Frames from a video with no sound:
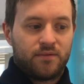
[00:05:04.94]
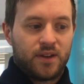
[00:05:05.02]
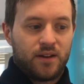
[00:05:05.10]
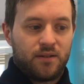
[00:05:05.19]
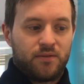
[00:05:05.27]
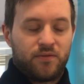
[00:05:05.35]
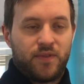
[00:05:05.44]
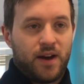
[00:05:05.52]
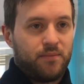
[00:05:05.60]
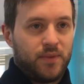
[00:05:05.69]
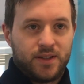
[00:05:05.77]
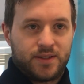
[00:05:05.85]
yeah, the
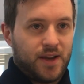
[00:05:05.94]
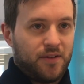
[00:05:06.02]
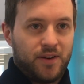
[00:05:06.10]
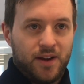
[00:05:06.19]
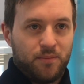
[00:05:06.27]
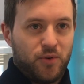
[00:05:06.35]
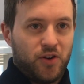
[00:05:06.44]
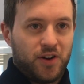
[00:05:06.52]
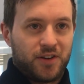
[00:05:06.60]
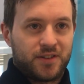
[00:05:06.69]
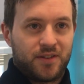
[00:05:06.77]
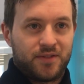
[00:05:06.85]
family's definitely
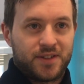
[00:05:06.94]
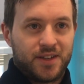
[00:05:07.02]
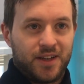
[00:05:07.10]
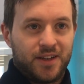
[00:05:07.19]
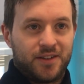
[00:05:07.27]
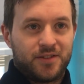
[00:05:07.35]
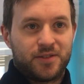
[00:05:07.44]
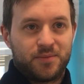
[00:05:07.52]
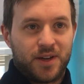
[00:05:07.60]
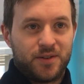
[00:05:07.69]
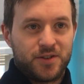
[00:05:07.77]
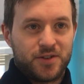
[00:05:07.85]
important because obviously
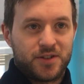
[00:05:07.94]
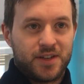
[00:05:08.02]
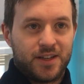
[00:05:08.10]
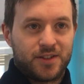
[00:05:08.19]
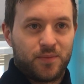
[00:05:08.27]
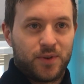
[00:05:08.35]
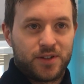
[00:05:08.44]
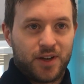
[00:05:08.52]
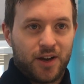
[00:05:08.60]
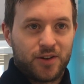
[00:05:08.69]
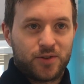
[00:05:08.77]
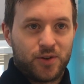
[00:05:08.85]
sometimes you just need
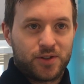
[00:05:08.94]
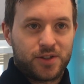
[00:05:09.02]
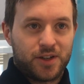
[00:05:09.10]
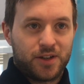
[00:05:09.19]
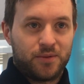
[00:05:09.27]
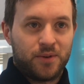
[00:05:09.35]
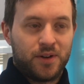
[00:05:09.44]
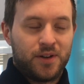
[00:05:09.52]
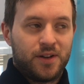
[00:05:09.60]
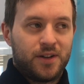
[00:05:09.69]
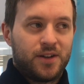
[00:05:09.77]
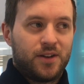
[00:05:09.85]
someone to go talk to
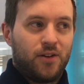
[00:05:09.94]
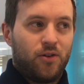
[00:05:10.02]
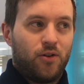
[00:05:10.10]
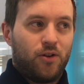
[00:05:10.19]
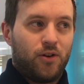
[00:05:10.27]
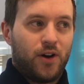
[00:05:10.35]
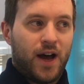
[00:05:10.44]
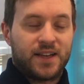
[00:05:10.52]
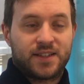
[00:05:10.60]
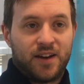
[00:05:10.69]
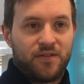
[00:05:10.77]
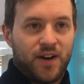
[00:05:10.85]

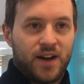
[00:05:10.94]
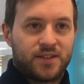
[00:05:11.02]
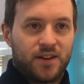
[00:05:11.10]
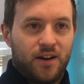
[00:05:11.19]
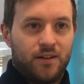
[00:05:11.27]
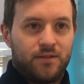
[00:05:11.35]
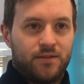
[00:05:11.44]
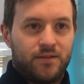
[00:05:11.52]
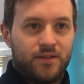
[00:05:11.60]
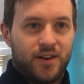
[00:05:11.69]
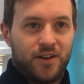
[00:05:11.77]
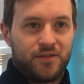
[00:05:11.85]
or ask advice off.
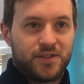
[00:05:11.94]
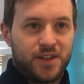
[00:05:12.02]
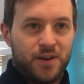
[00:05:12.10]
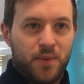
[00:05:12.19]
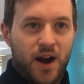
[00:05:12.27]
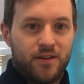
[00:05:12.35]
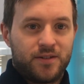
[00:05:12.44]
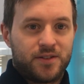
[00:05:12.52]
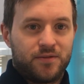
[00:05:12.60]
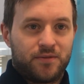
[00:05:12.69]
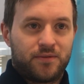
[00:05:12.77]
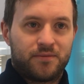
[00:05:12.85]
Obviously your
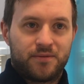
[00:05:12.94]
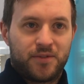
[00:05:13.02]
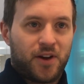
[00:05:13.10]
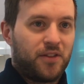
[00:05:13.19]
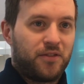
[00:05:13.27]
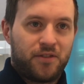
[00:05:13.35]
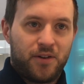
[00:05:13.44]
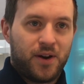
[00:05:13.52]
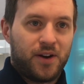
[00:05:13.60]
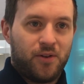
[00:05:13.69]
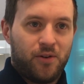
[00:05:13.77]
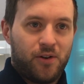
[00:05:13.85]
parents have gone
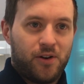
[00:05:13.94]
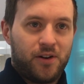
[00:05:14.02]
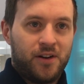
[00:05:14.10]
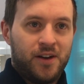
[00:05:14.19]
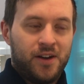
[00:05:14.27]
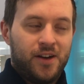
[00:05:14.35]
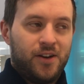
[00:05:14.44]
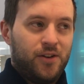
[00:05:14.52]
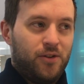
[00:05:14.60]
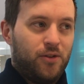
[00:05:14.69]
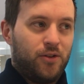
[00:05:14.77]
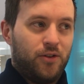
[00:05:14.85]
through it all,
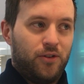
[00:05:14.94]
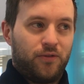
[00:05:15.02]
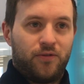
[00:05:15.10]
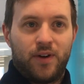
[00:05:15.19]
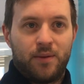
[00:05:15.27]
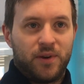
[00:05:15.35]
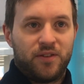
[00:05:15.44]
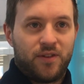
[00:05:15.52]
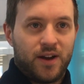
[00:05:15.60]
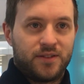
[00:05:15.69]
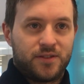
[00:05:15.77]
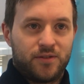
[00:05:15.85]
or
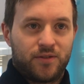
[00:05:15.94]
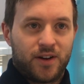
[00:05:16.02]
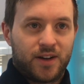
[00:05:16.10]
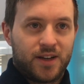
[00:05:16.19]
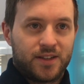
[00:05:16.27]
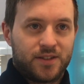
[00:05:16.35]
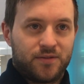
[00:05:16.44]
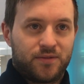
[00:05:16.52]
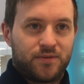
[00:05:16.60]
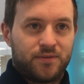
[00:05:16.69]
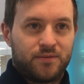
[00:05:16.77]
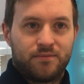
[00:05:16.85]
family friends who have got kids
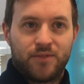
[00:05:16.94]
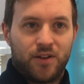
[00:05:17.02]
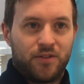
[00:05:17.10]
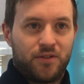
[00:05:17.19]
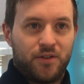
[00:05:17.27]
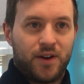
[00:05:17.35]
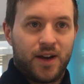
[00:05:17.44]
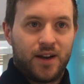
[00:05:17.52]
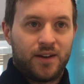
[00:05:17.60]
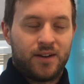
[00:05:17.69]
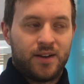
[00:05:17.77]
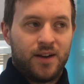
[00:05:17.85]
have gone through
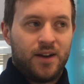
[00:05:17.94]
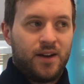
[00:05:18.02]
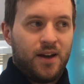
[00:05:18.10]
it.